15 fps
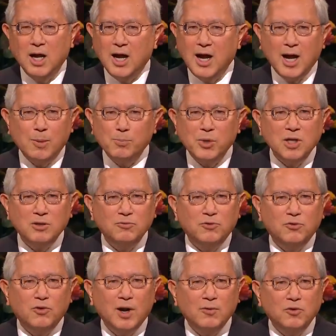Happy and
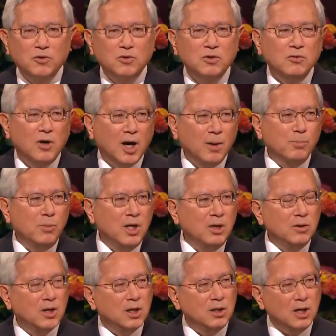forever do not
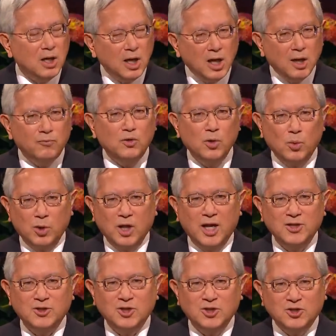mean that every
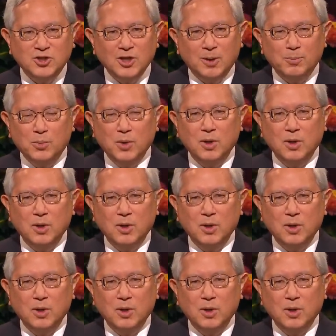relationship